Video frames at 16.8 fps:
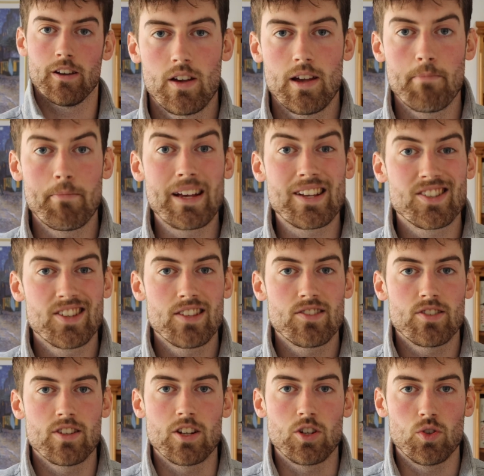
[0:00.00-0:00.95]
It makes sense
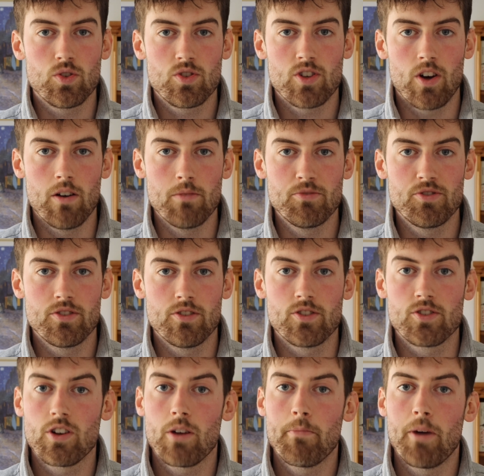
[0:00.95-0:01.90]
that in good times, the
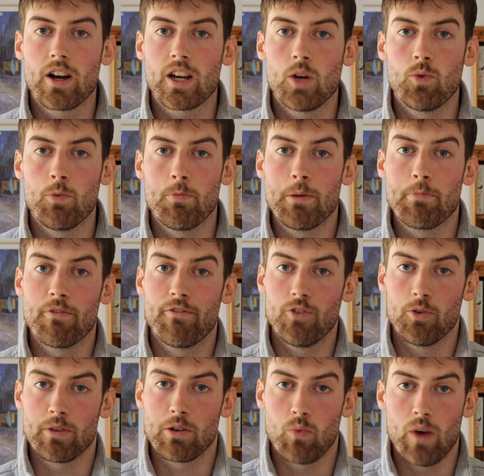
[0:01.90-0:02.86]
stock market will be
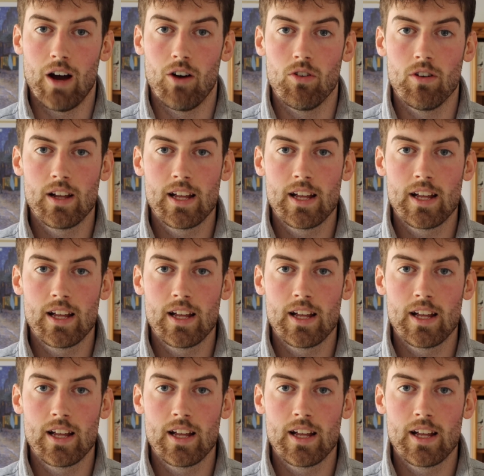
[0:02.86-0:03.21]
performing well,